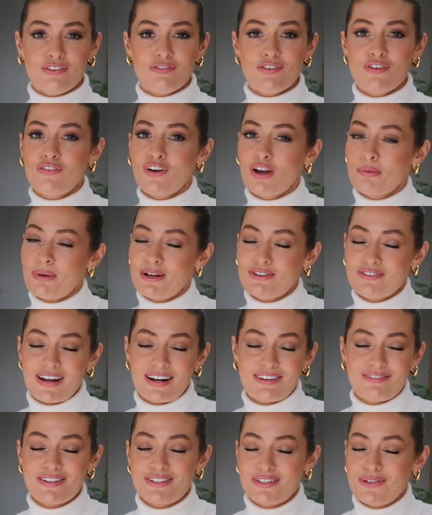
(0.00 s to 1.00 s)
If you follow my
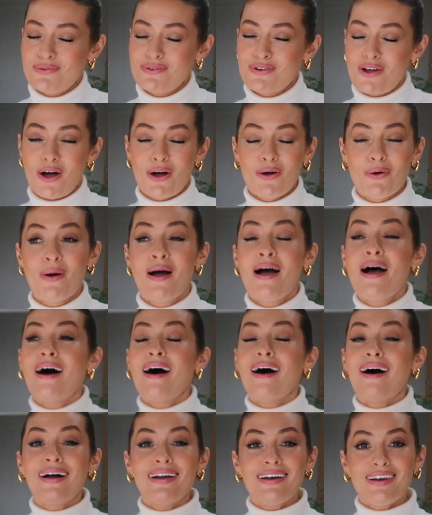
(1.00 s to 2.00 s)
channel already, you know
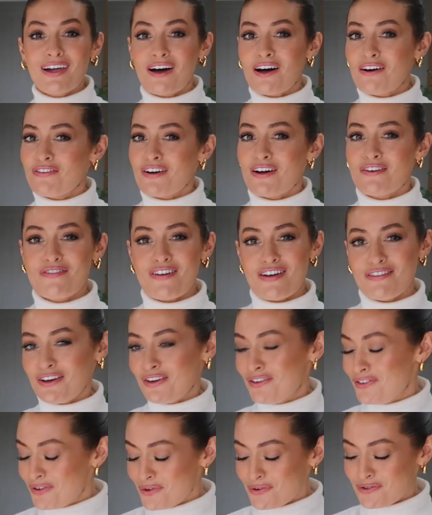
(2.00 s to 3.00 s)
I love a very
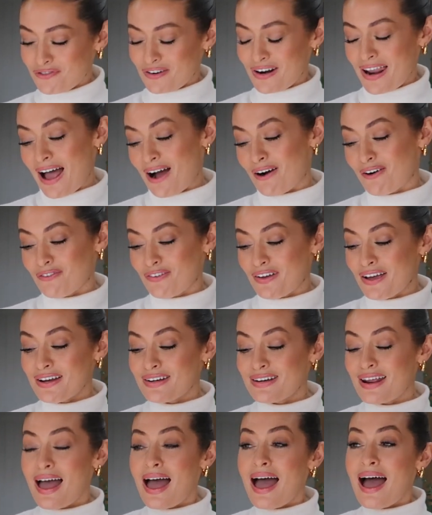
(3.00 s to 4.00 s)
neutral
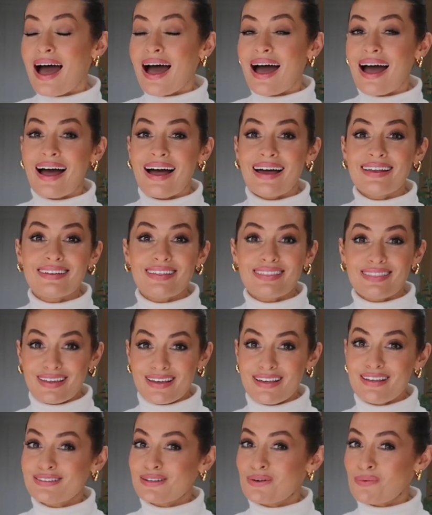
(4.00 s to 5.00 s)
outfit and
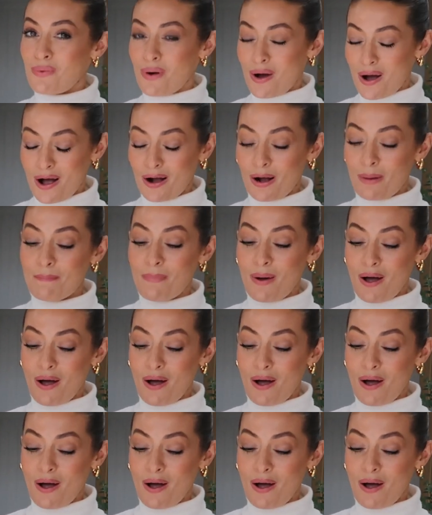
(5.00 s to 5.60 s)
these work